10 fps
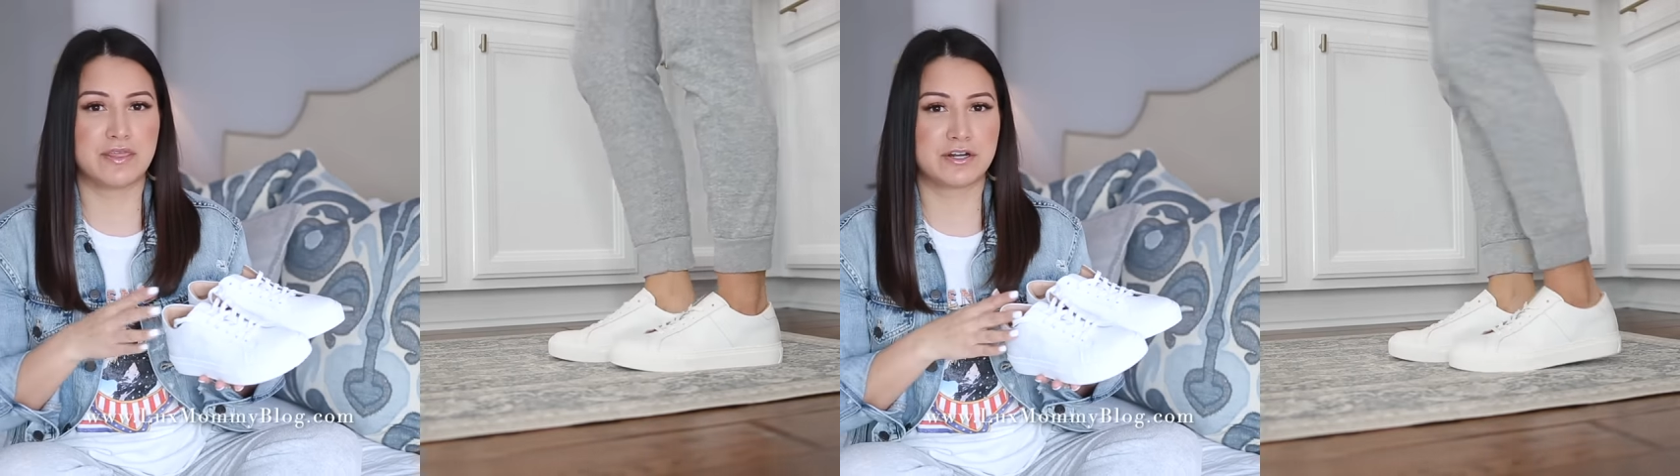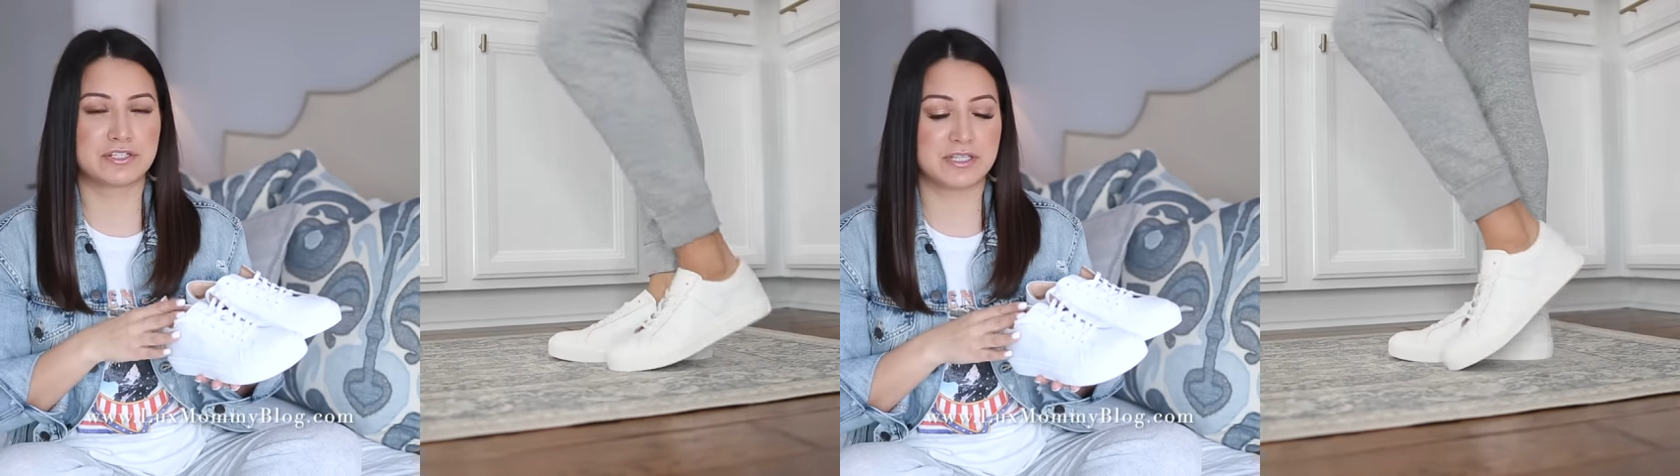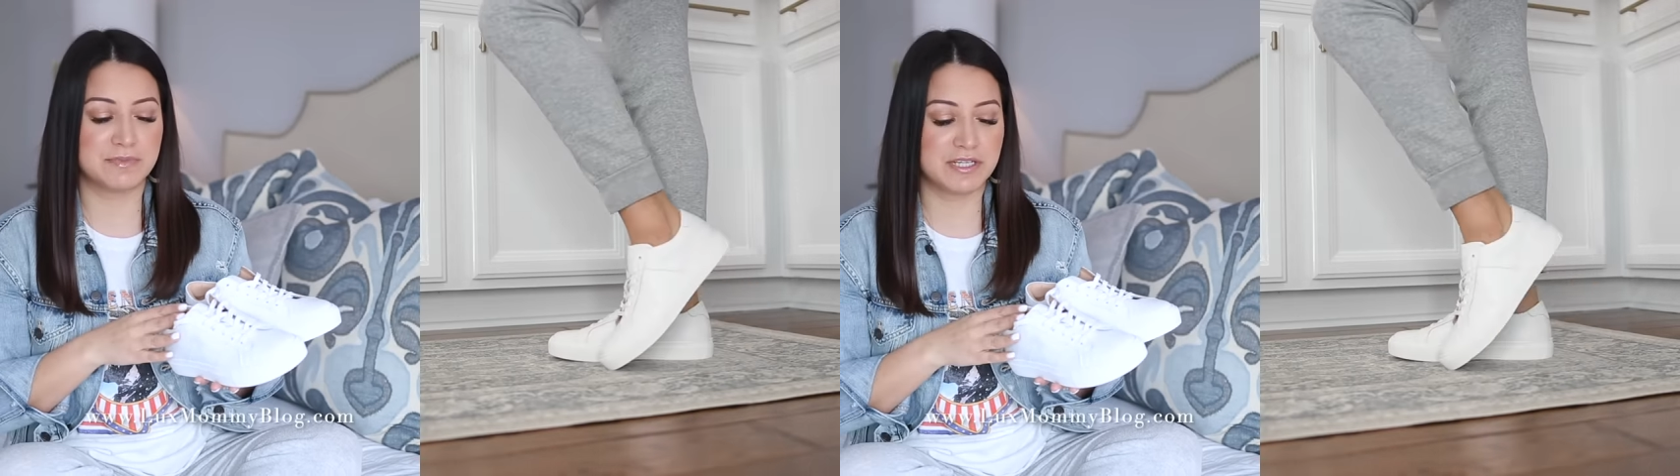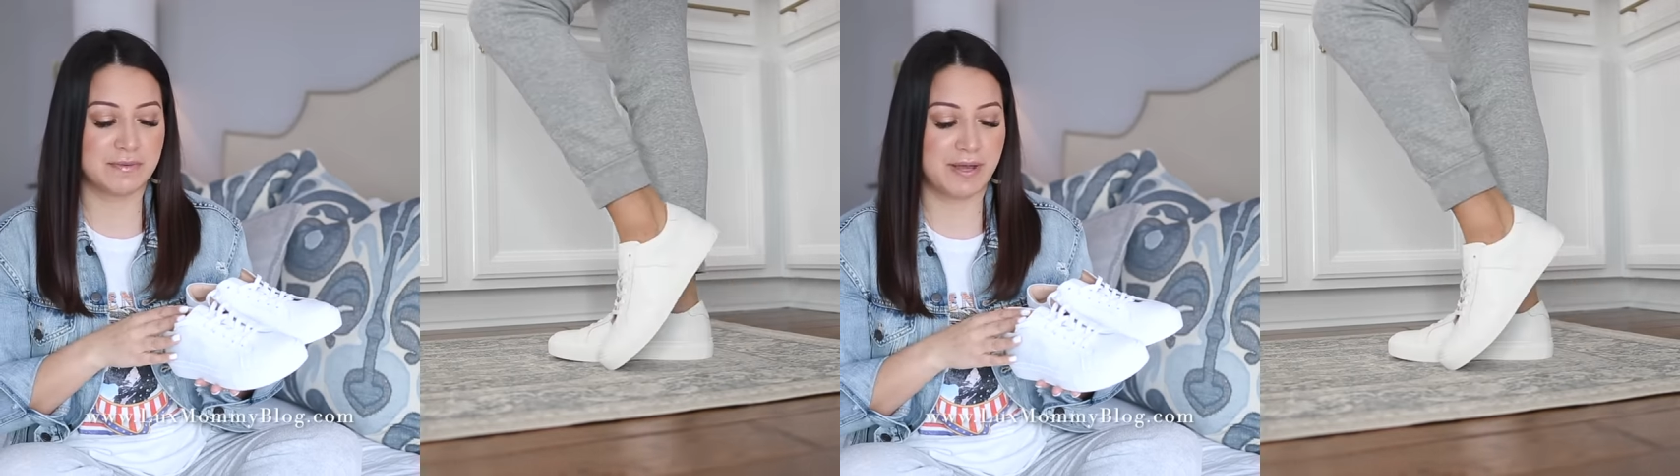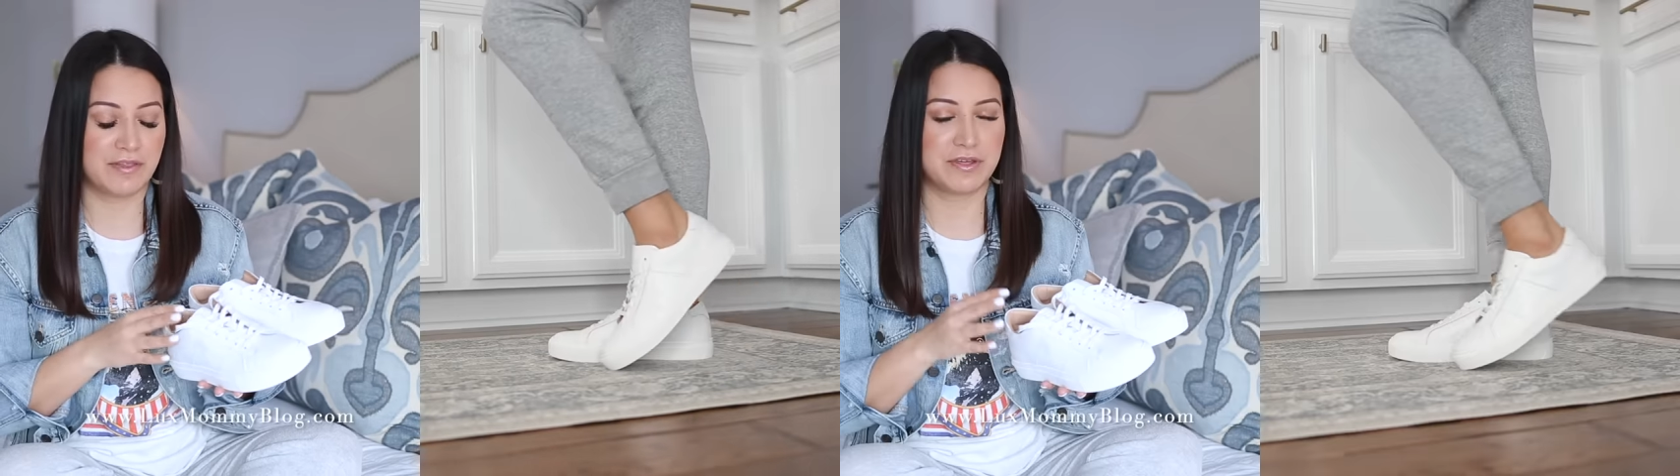There's something
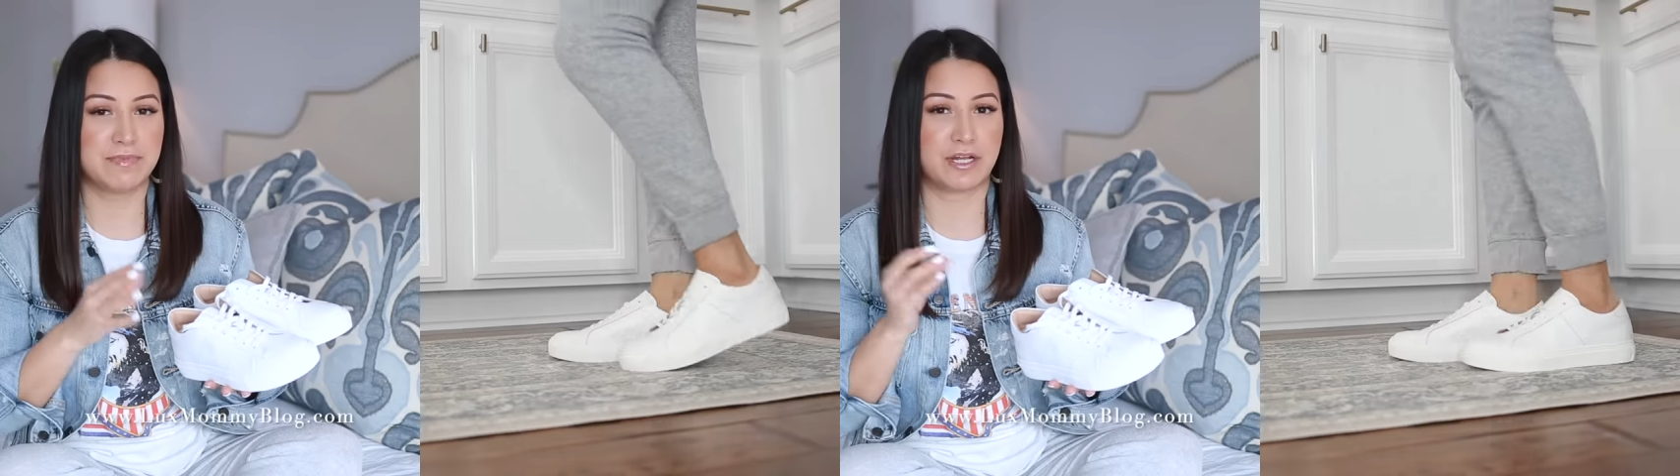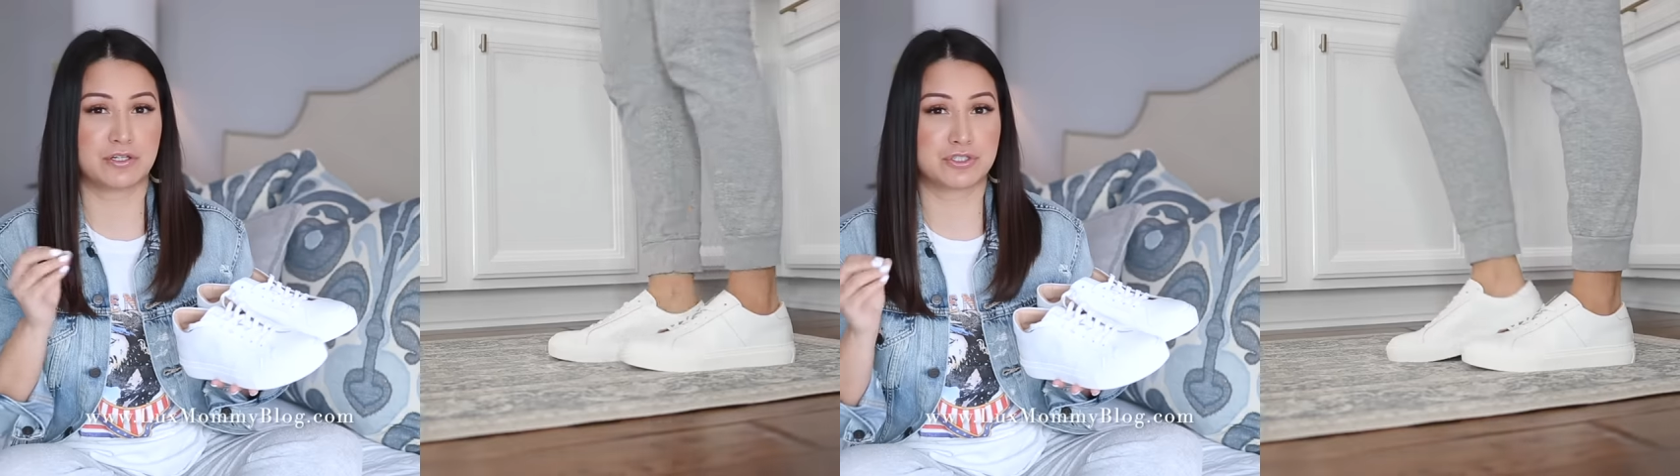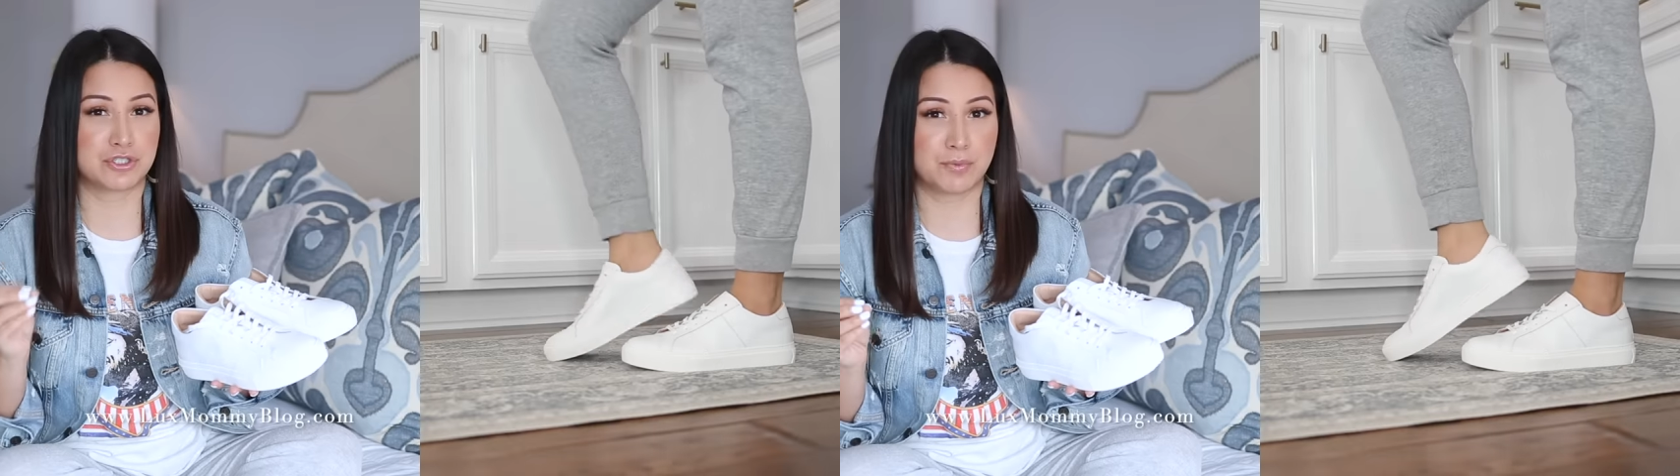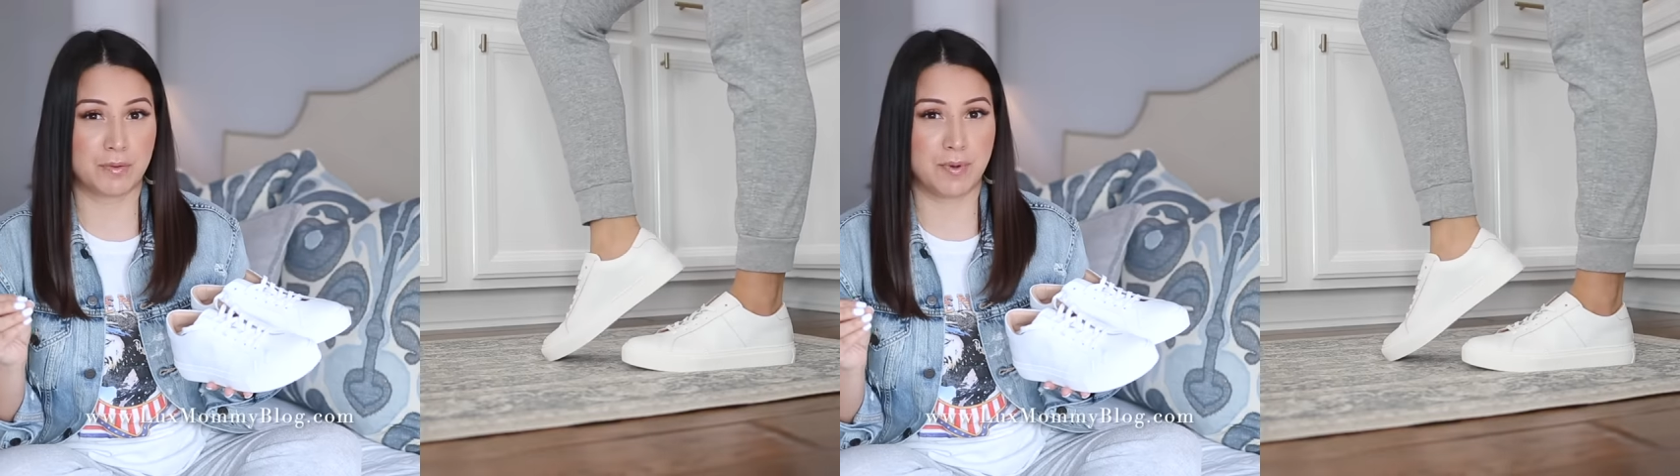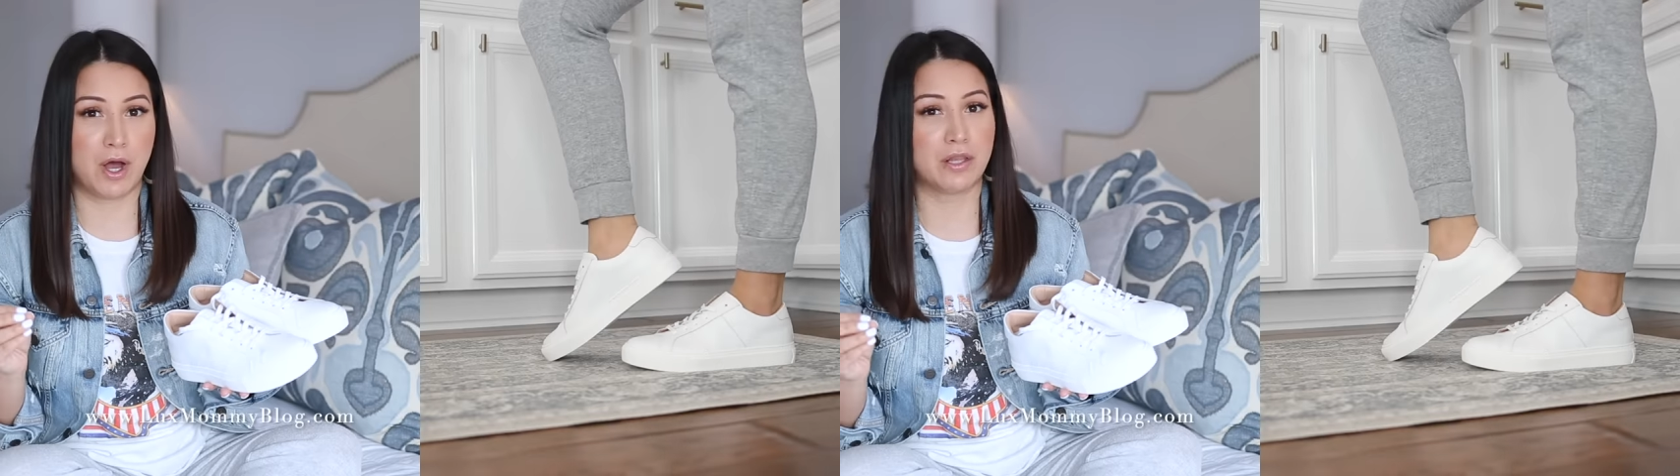about them that are super
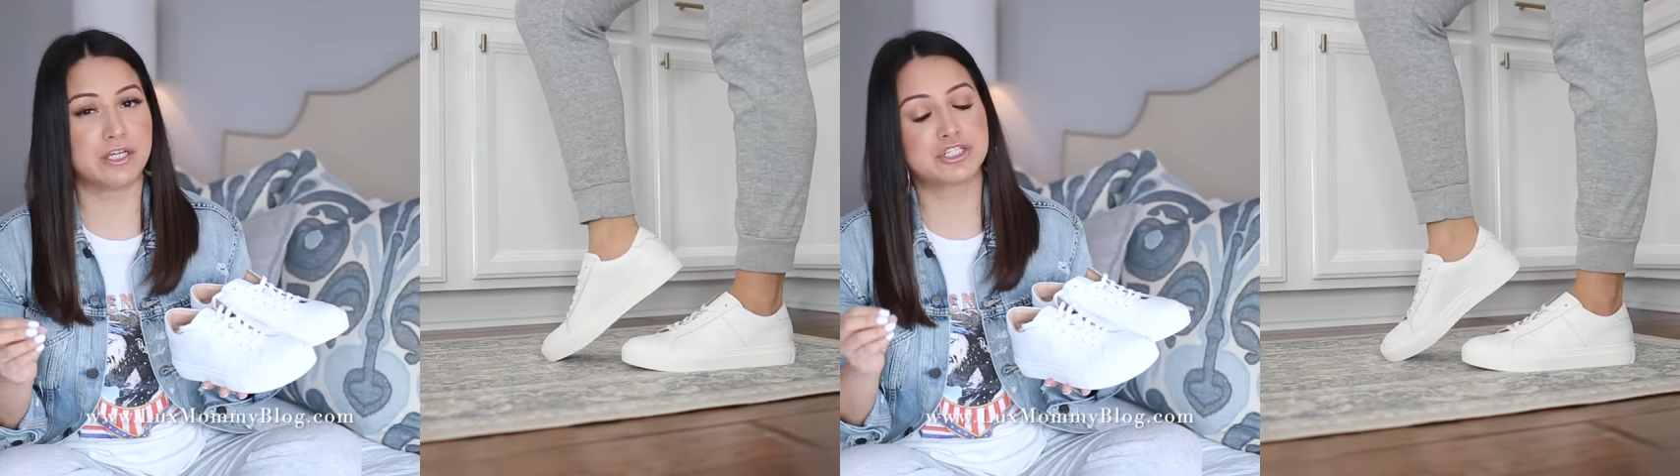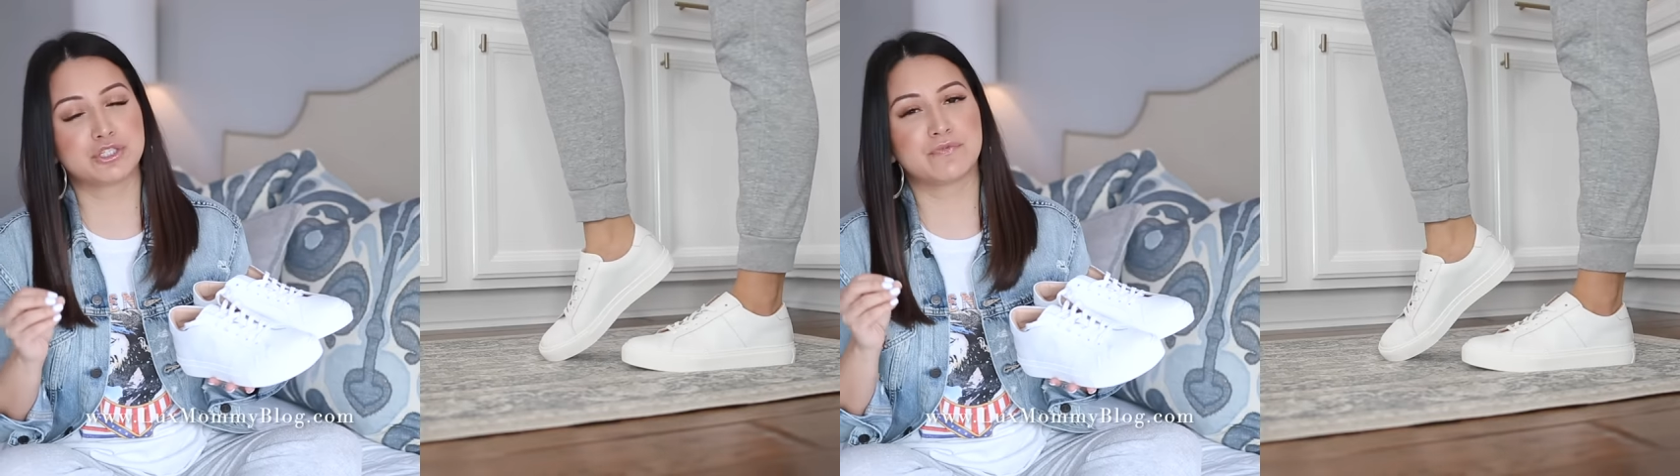polished,